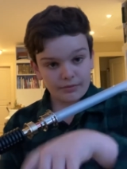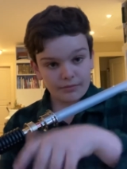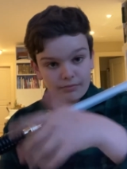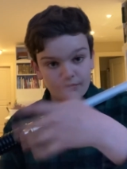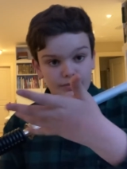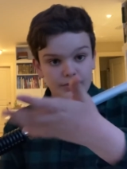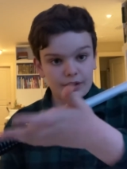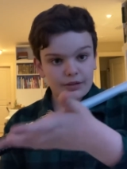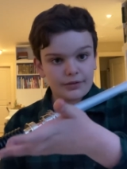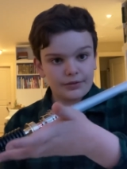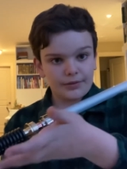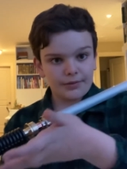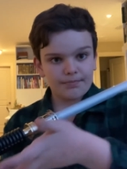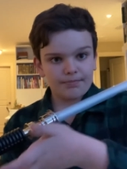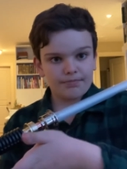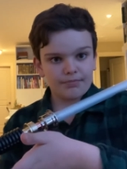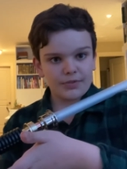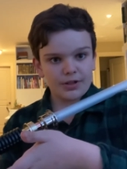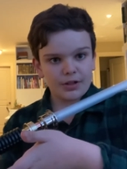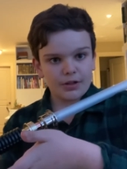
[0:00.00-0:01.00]
get the
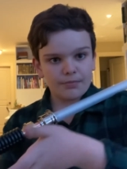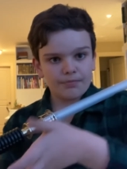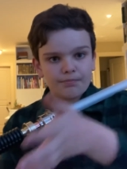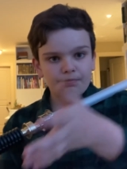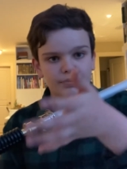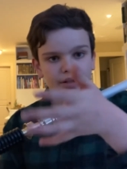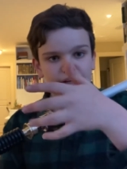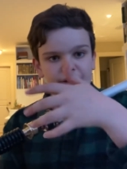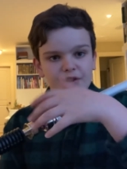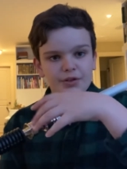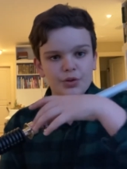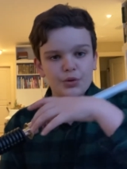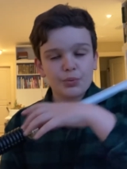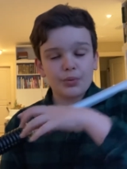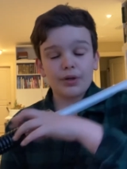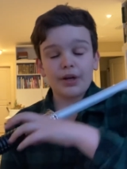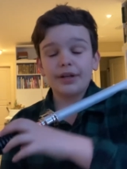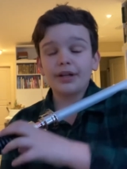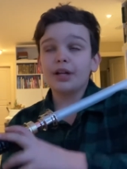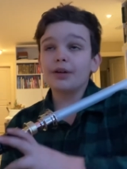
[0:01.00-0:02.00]
Black Series
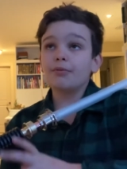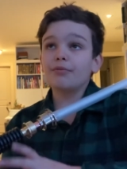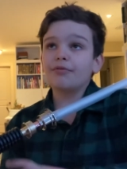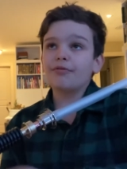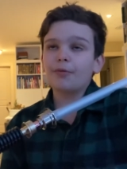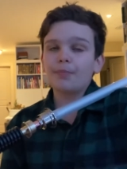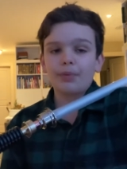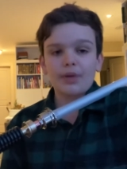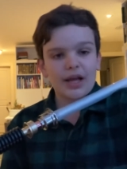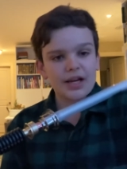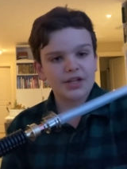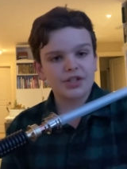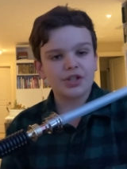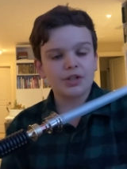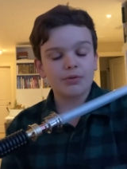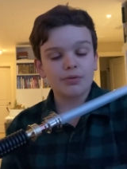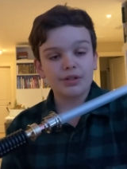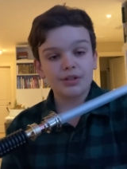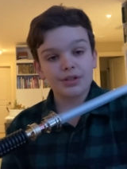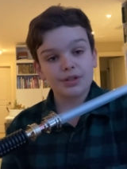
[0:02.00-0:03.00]
one. And then for Black
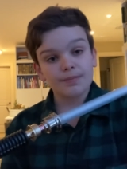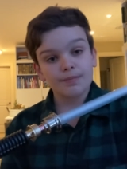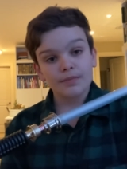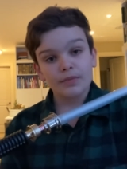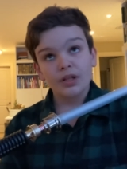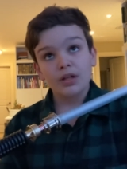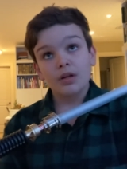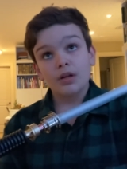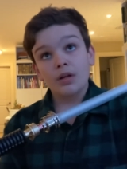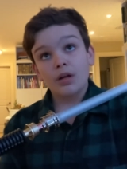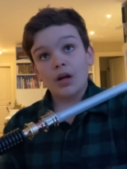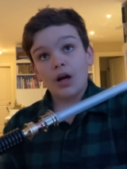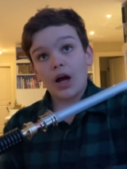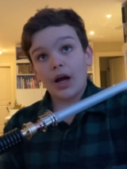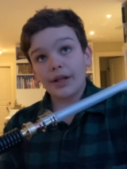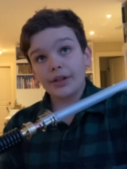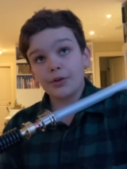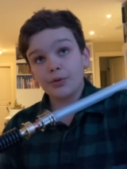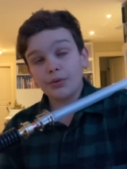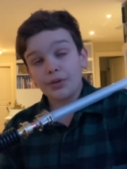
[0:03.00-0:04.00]
Series,
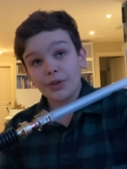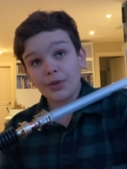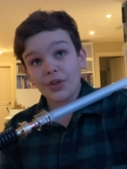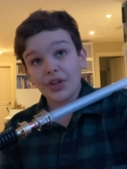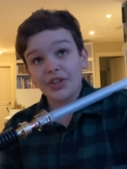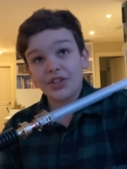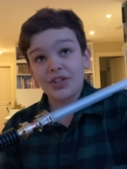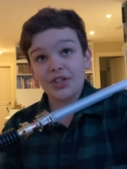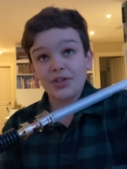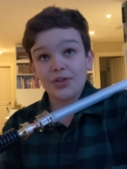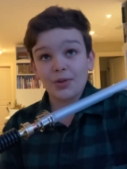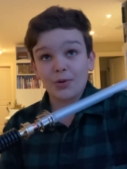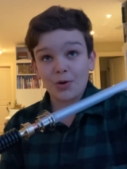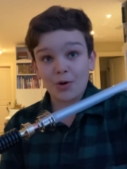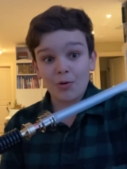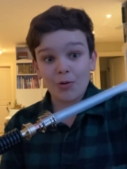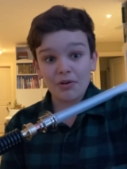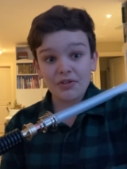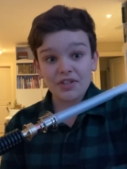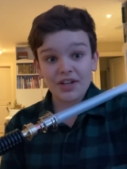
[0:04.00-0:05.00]
I do hear that the
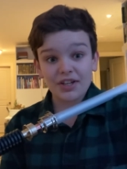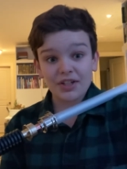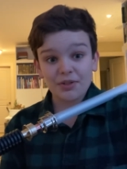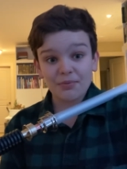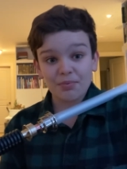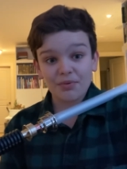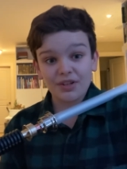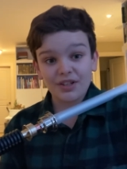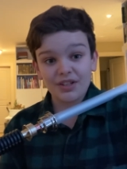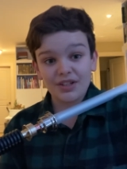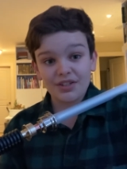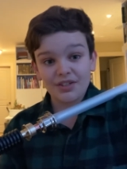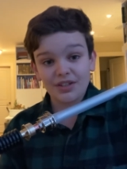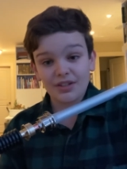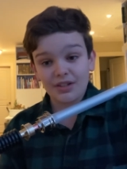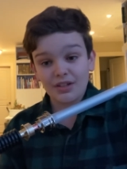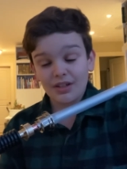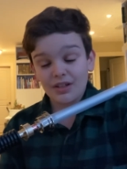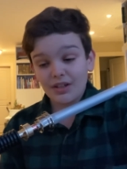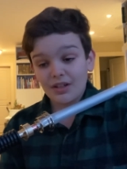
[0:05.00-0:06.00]
Ahsoka one's actually pretty
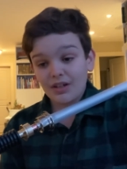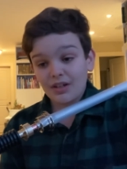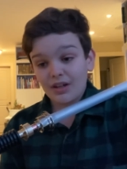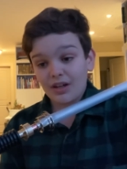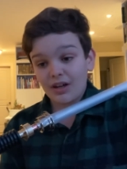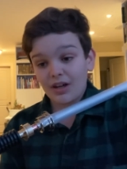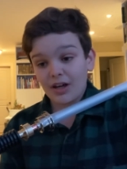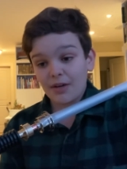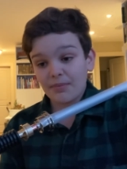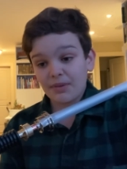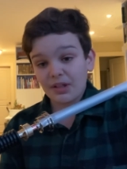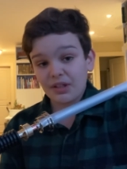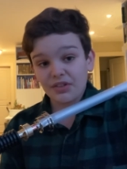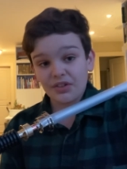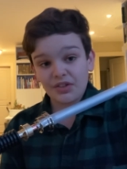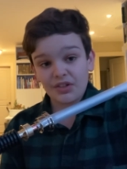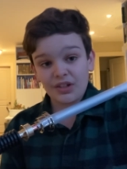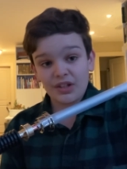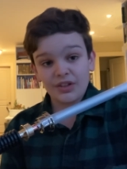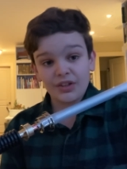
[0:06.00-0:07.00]
decent, because
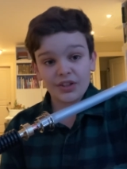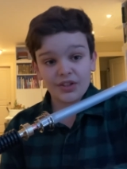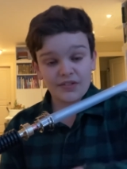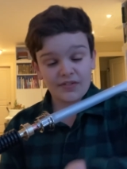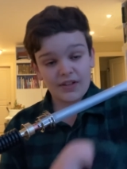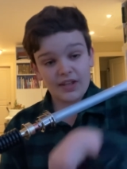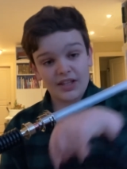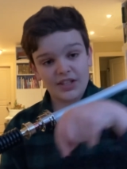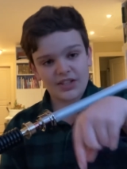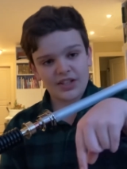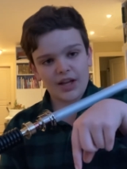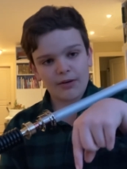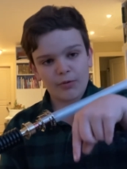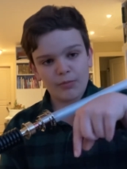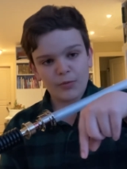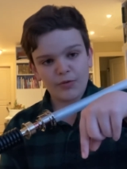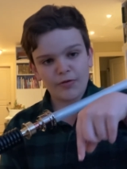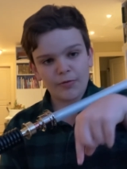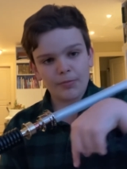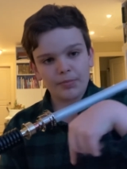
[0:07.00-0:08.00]
it does have it's that
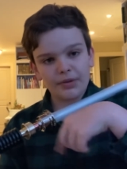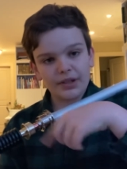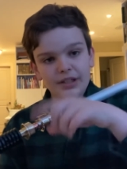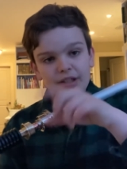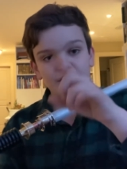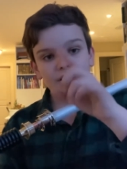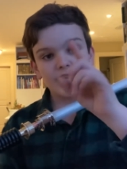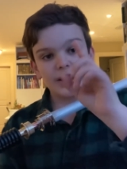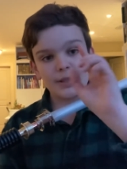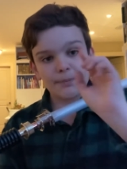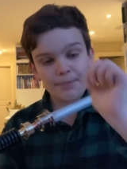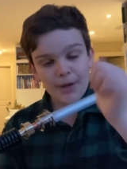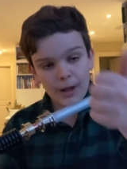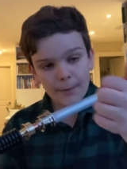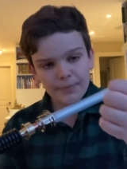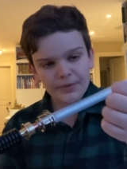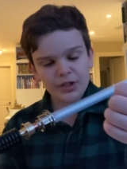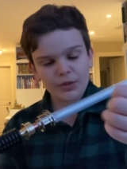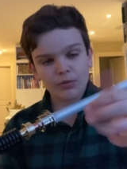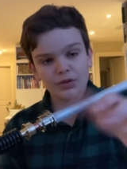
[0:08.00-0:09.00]
removable blade. The
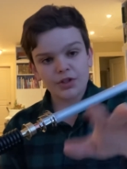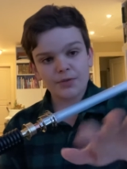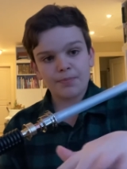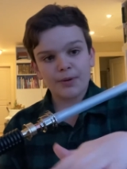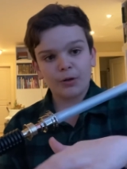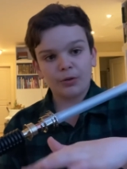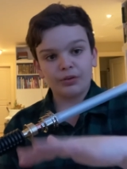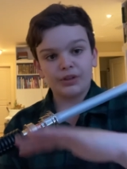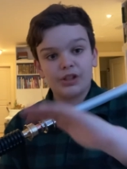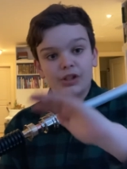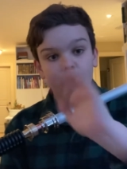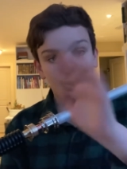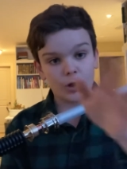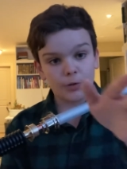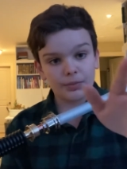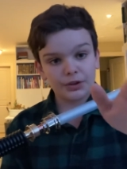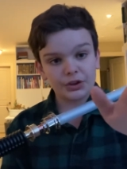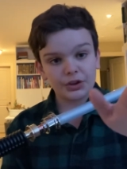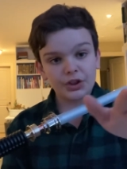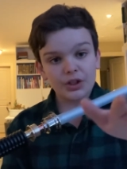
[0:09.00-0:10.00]
Palpatine one's apparently
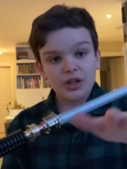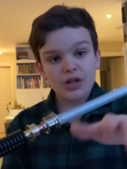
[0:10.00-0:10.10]
garbage.